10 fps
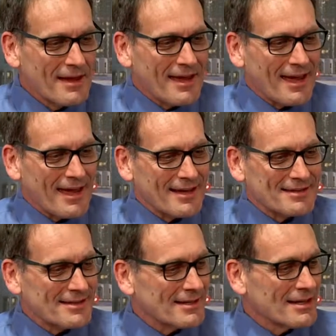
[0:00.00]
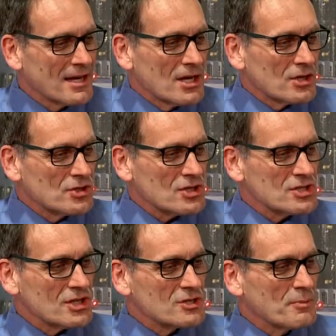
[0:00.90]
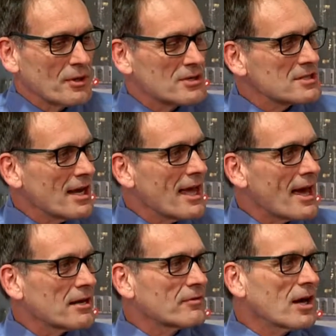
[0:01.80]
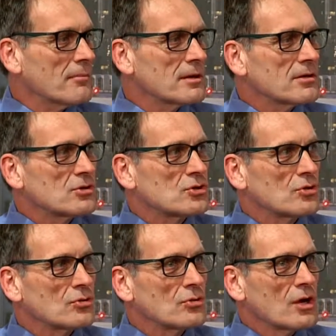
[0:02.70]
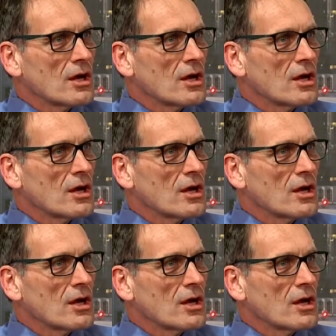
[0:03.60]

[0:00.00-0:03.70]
And just the experience I had of coming to